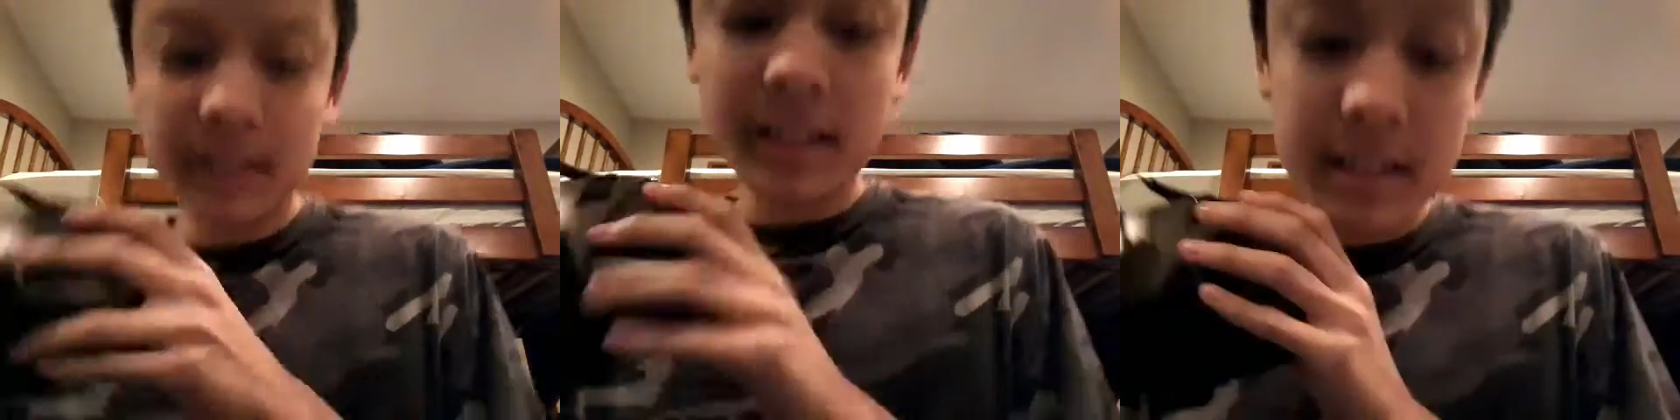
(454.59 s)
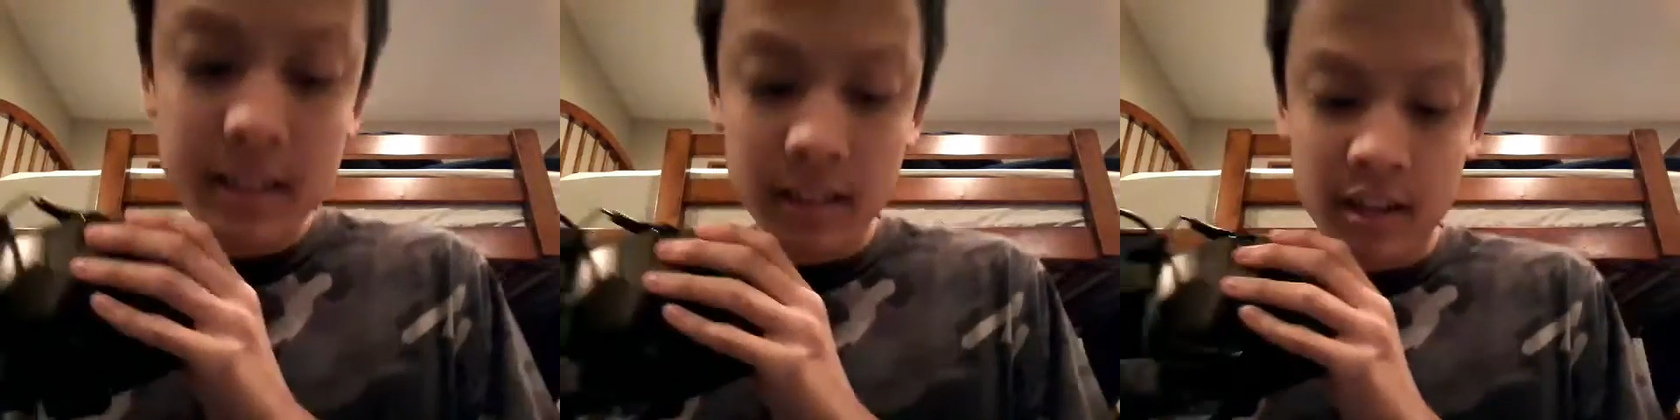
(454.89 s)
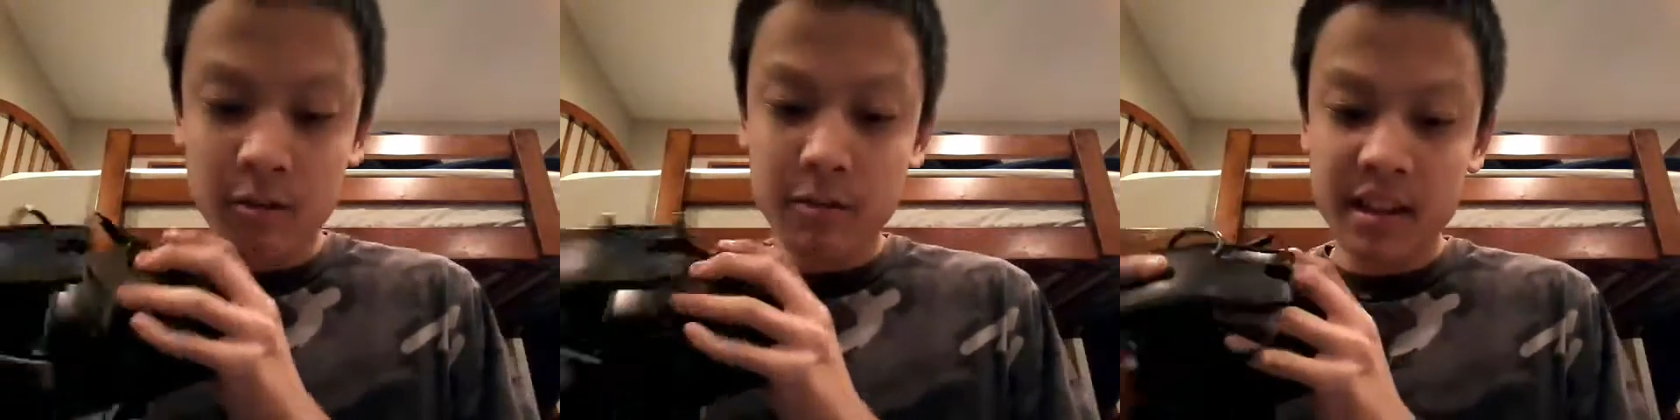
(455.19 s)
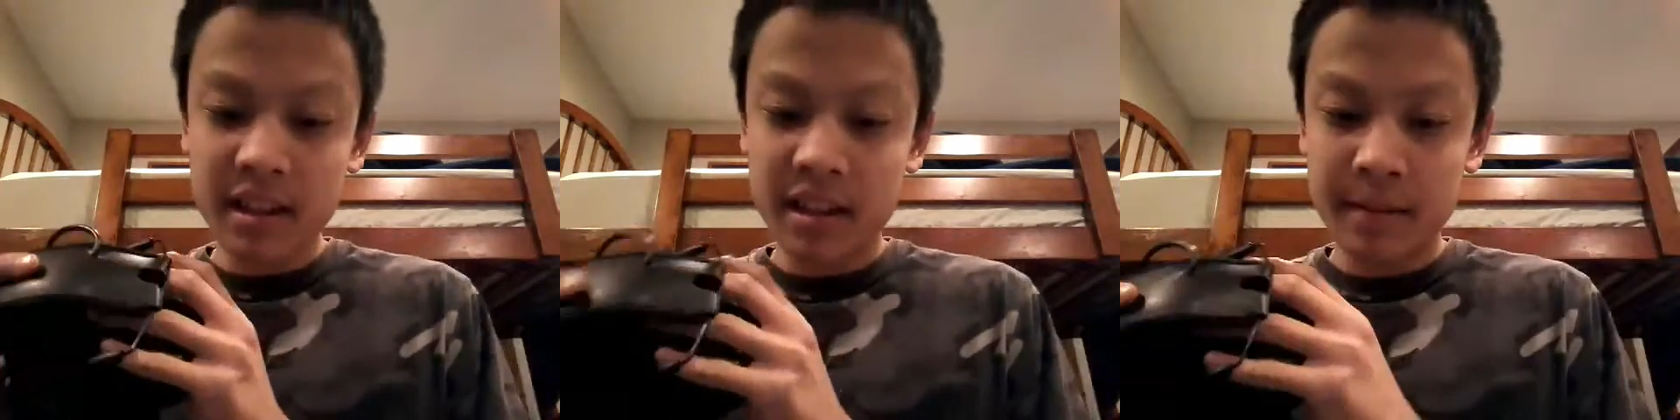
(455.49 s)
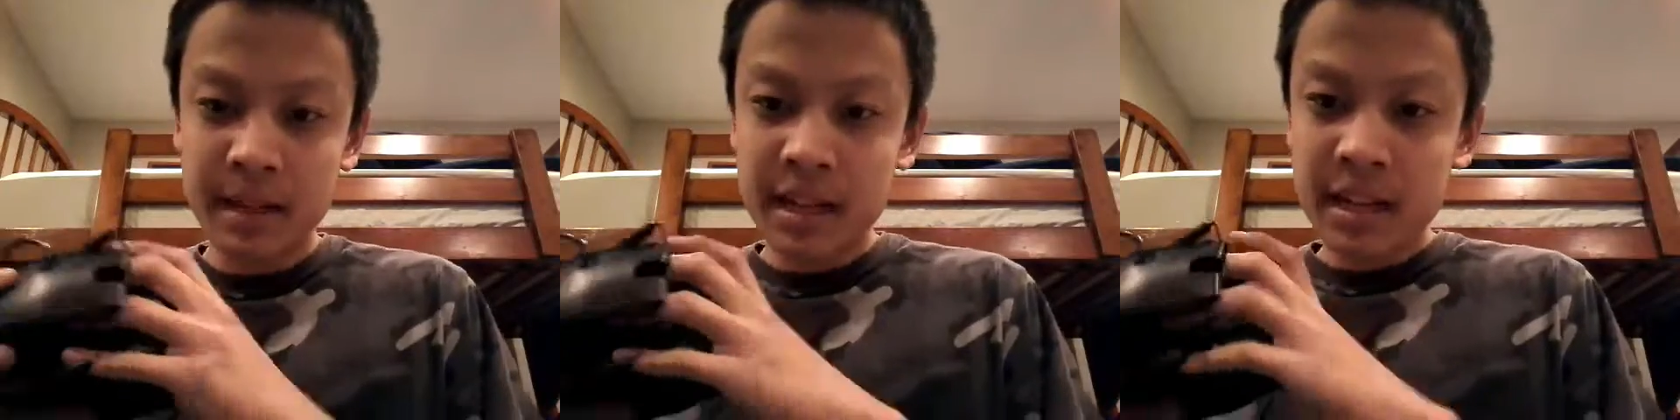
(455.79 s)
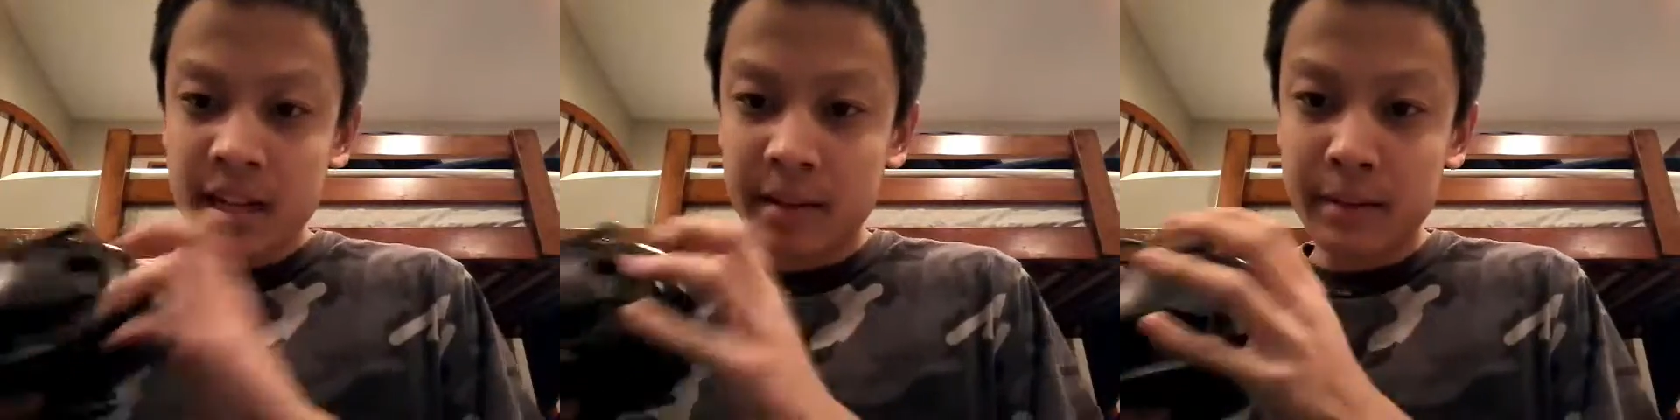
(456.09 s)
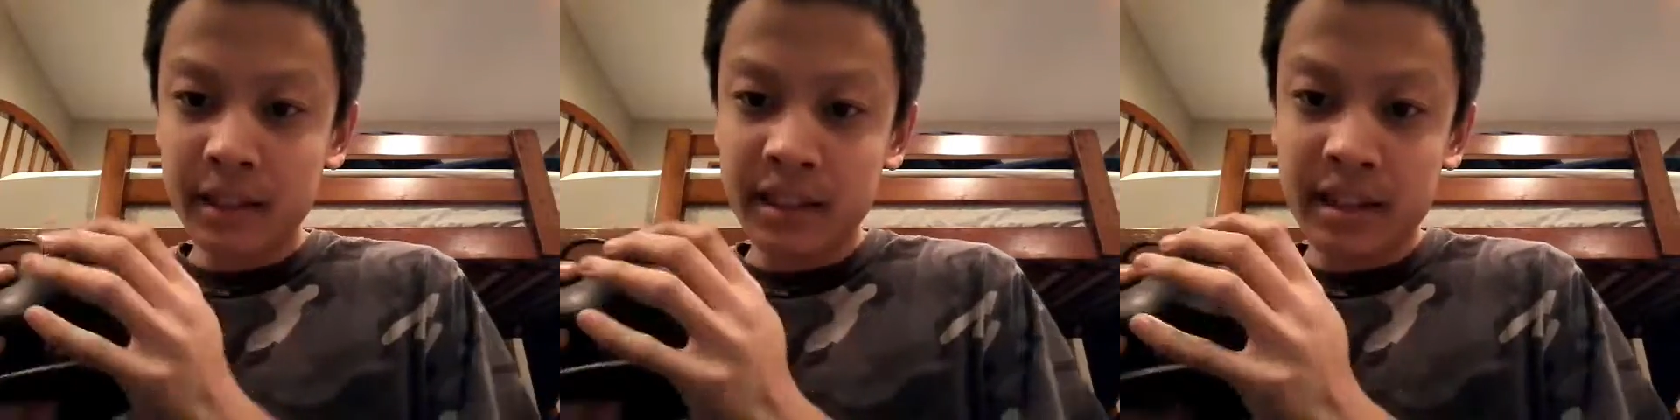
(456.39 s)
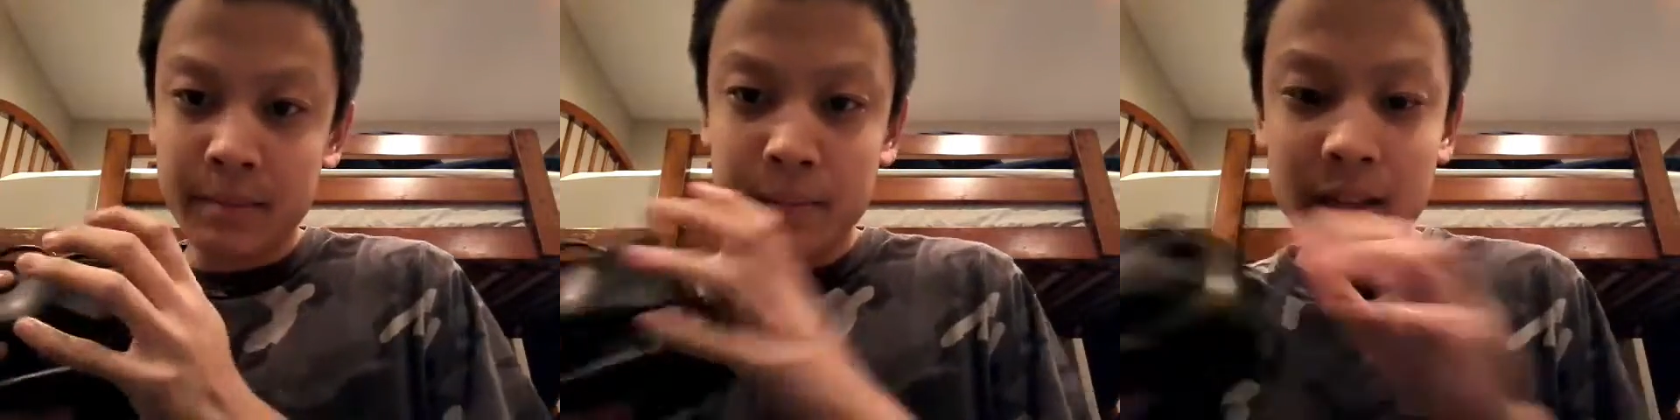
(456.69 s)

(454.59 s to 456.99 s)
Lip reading: along with the ability to be plugged